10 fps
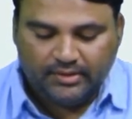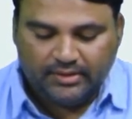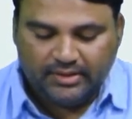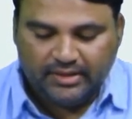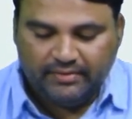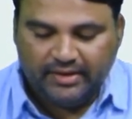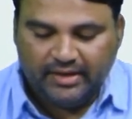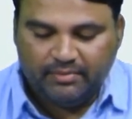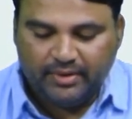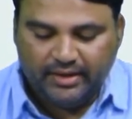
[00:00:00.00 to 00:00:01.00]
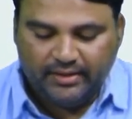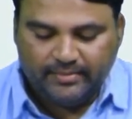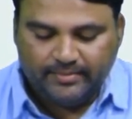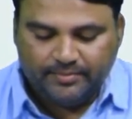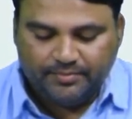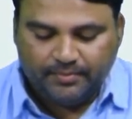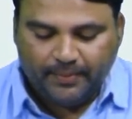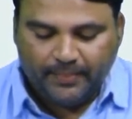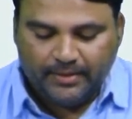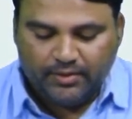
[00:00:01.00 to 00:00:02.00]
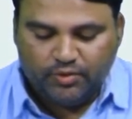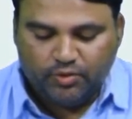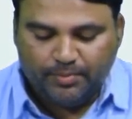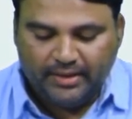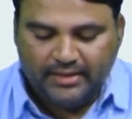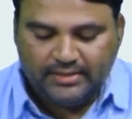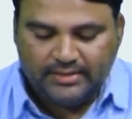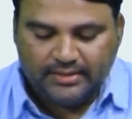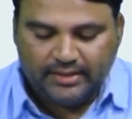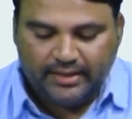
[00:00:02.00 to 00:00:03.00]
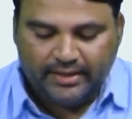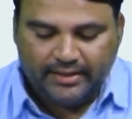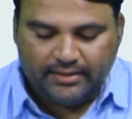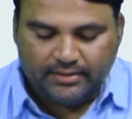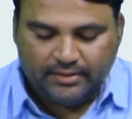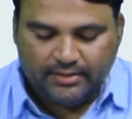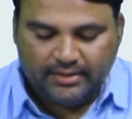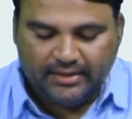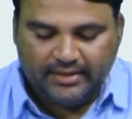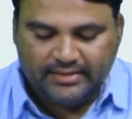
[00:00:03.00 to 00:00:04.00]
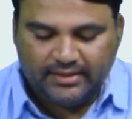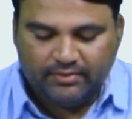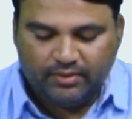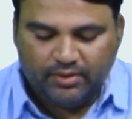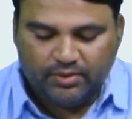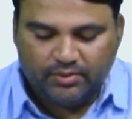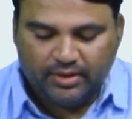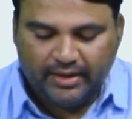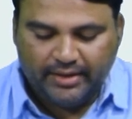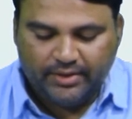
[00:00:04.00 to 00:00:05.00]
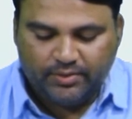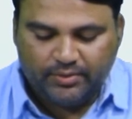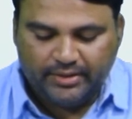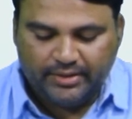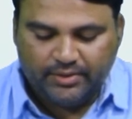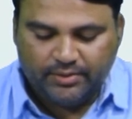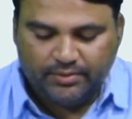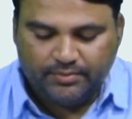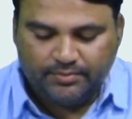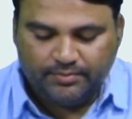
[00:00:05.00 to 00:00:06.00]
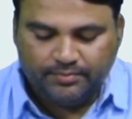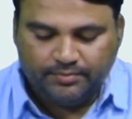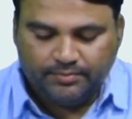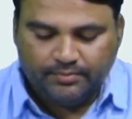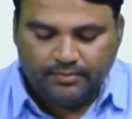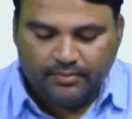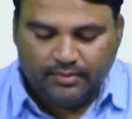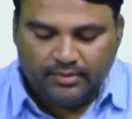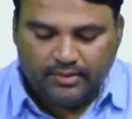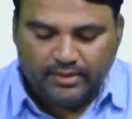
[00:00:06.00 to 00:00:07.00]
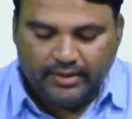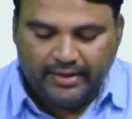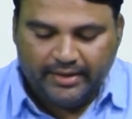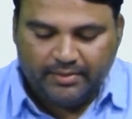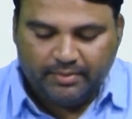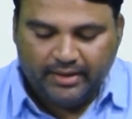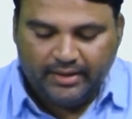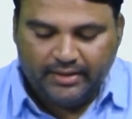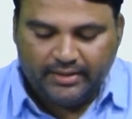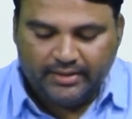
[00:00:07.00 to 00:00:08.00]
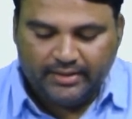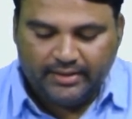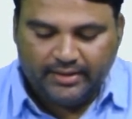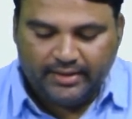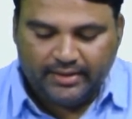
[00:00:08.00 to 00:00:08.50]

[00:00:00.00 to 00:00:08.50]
divided by 2 plus 8, that is equal to I2 into 8 by 10.